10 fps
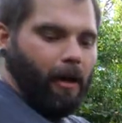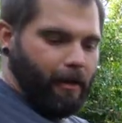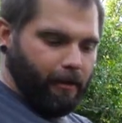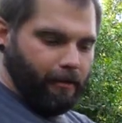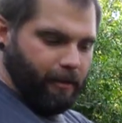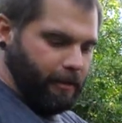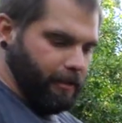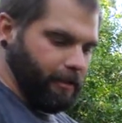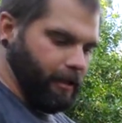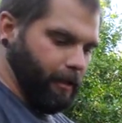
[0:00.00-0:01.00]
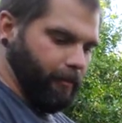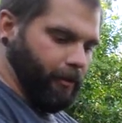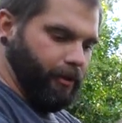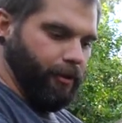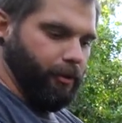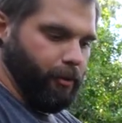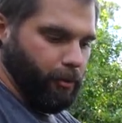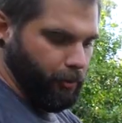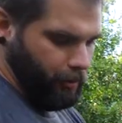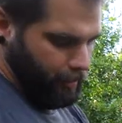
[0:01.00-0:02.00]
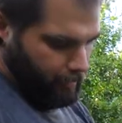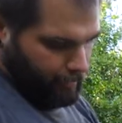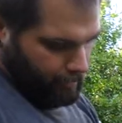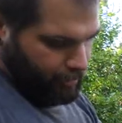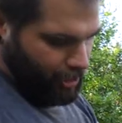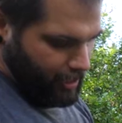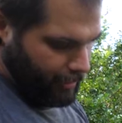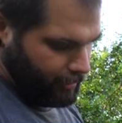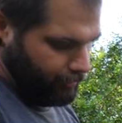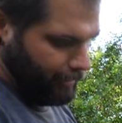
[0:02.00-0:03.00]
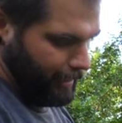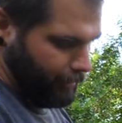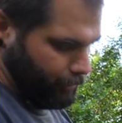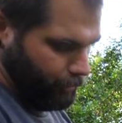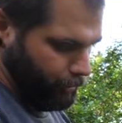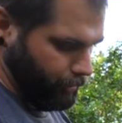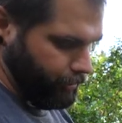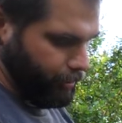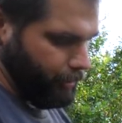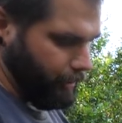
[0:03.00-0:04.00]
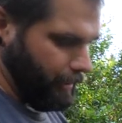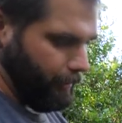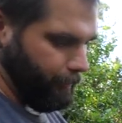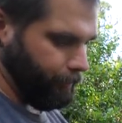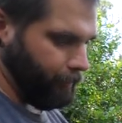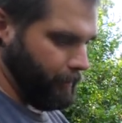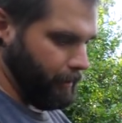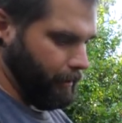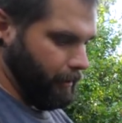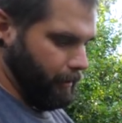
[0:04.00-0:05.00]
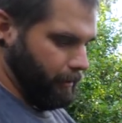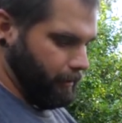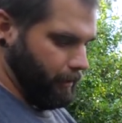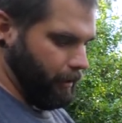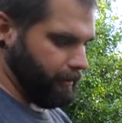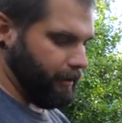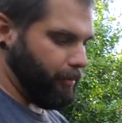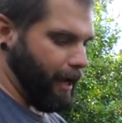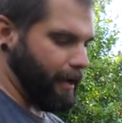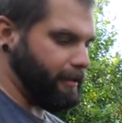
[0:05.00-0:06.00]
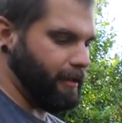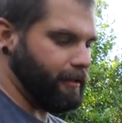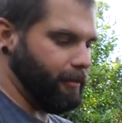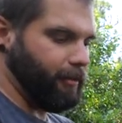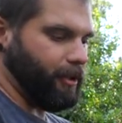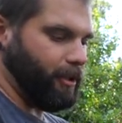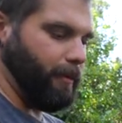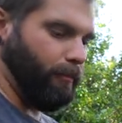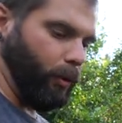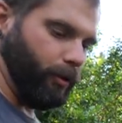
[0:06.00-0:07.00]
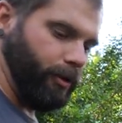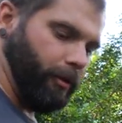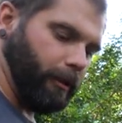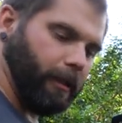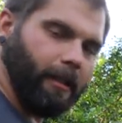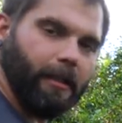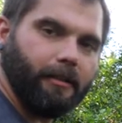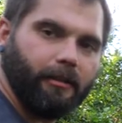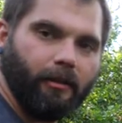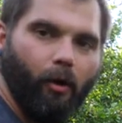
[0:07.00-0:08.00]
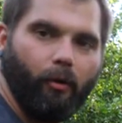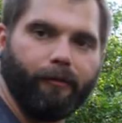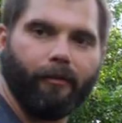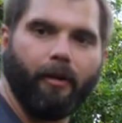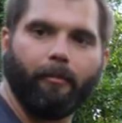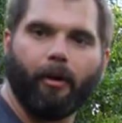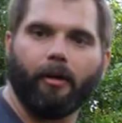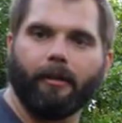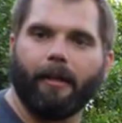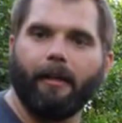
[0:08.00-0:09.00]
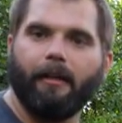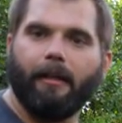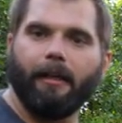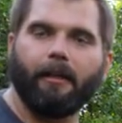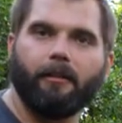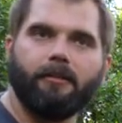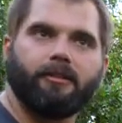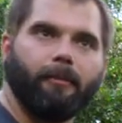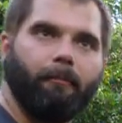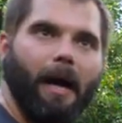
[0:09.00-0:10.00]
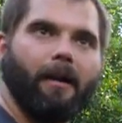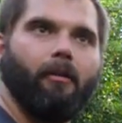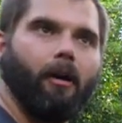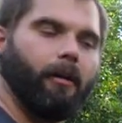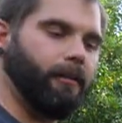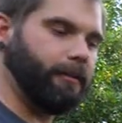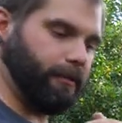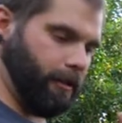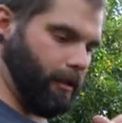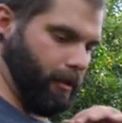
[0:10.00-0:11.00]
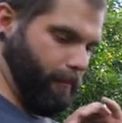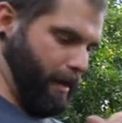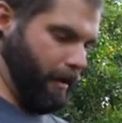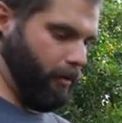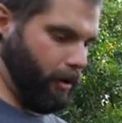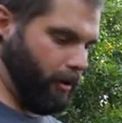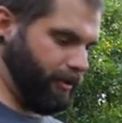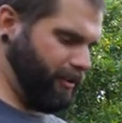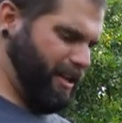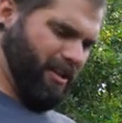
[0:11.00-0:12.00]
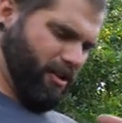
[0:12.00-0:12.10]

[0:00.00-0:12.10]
I, this is um, the new JX3 Outdoors um, hunting pack system. There's actually more to it than this. There's a whole front part that includes some bino harness, uh, a bino harness.